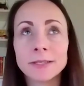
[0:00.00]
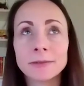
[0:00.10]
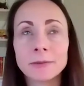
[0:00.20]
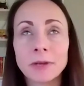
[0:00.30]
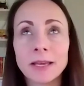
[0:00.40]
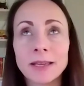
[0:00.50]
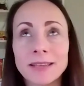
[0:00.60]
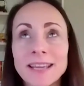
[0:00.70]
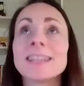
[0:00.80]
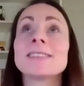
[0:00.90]

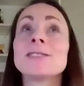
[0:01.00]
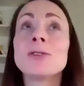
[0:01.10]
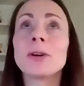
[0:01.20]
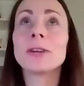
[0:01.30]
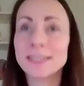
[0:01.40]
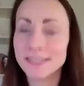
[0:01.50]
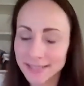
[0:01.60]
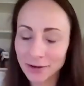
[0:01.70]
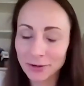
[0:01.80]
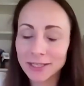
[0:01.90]
it is not
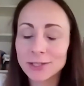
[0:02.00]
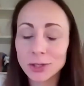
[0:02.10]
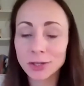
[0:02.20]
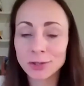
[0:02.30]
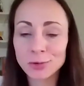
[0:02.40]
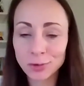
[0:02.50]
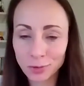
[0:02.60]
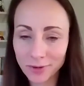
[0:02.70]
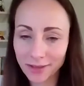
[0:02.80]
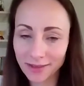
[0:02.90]
necessarily just
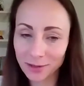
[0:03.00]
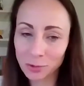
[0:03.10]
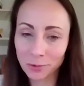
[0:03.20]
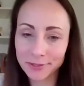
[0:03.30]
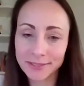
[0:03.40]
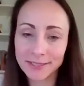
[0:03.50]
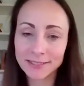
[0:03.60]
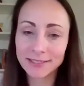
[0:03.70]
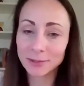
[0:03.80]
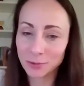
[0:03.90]
trauma that causes
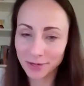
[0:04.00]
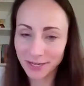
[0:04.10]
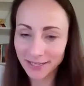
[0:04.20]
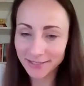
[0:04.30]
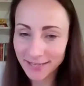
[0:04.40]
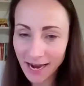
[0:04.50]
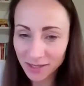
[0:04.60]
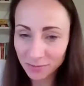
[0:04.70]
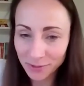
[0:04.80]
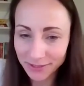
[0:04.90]
a disorganized
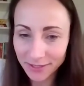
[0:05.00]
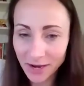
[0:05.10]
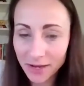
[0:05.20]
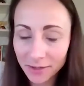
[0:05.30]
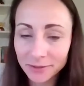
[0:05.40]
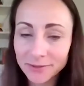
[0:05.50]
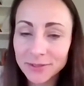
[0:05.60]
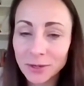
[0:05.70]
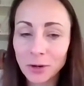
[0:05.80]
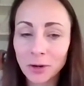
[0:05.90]
attachment style.
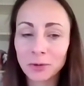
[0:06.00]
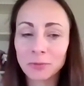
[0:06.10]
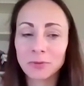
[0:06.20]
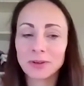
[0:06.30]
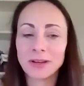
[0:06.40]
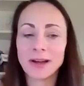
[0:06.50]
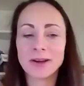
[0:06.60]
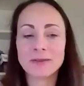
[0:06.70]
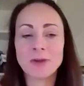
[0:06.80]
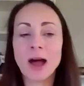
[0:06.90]
So
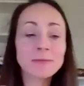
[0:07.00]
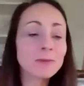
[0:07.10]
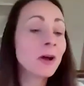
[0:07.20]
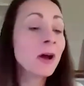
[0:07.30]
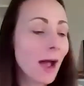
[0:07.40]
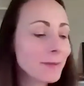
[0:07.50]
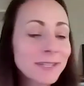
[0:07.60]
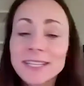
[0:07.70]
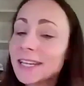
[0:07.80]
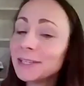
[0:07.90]
I'm going
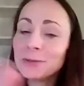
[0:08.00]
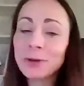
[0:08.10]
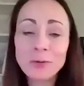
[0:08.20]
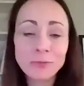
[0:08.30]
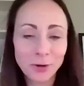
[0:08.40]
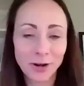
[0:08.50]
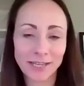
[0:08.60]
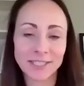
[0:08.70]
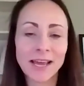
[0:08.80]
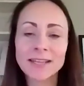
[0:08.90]
to let you go for
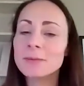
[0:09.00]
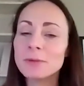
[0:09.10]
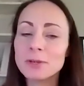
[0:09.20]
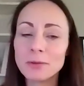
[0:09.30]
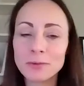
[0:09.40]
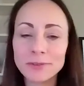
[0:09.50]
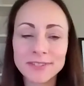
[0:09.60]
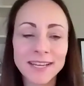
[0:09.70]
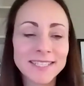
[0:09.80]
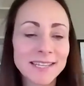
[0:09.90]
it. Share some of your thoughts
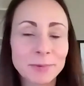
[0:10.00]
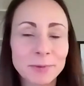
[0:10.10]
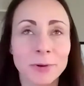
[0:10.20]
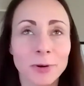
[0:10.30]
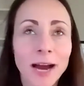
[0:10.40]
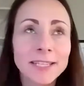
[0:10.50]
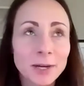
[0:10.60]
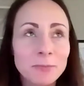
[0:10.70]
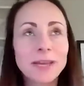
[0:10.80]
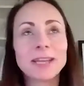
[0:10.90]
and ideas before I
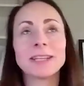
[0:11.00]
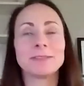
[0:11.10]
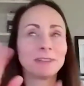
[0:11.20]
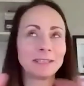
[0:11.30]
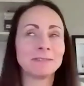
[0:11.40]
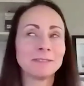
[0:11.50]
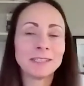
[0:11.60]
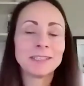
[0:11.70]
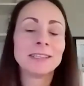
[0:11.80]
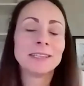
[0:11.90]
jump in and
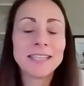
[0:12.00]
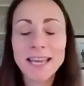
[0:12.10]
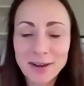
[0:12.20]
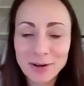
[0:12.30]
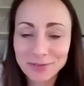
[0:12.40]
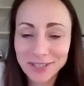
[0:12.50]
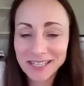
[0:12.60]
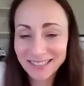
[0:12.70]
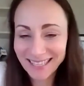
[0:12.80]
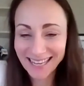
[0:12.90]
take
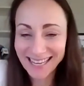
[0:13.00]
over.